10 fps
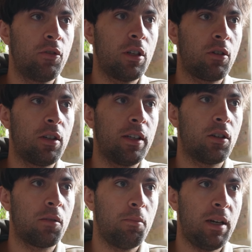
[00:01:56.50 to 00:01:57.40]
you now click
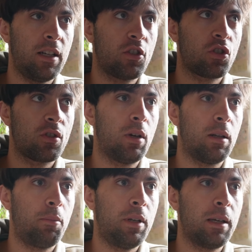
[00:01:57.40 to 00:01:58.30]
on match
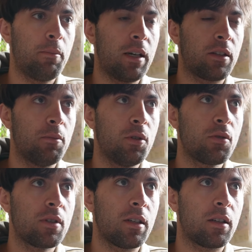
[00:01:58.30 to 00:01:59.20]
while playing back the
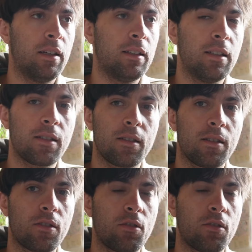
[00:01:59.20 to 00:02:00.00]
music, it listens